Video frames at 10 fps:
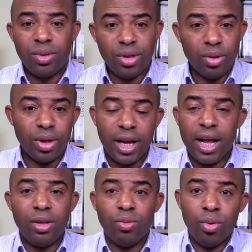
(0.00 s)
week, you know,
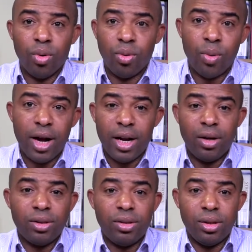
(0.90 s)
again, you know, while
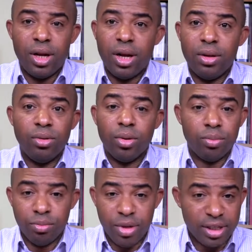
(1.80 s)
out, uh, you know,
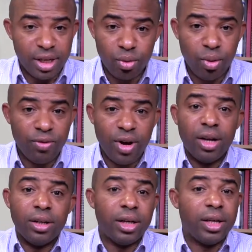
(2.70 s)
minister to a
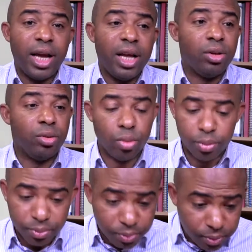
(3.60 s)
fellow again who
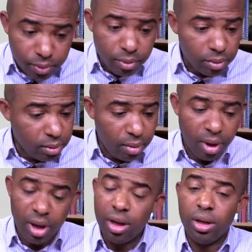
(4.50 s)

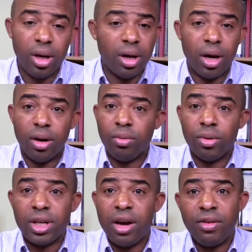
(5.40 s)
uh,
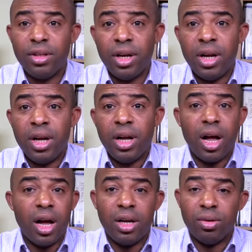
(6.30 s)
was having,
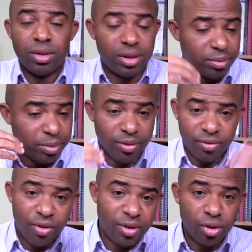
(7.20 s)
yeah, he was been
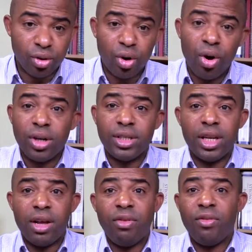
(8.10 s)
involved in drugs
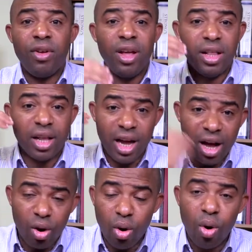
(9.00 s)
and everything, and
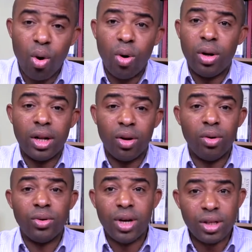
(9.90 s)
alcohol and
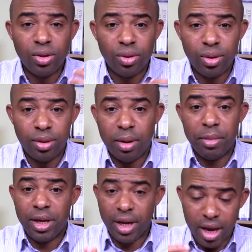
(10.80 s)
all the rest. You know, I
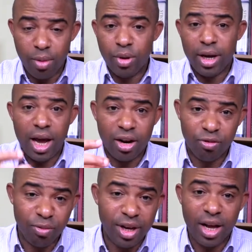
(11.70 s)
mean, he came with a can
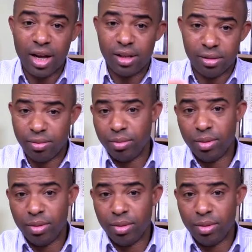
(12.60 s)
of beer and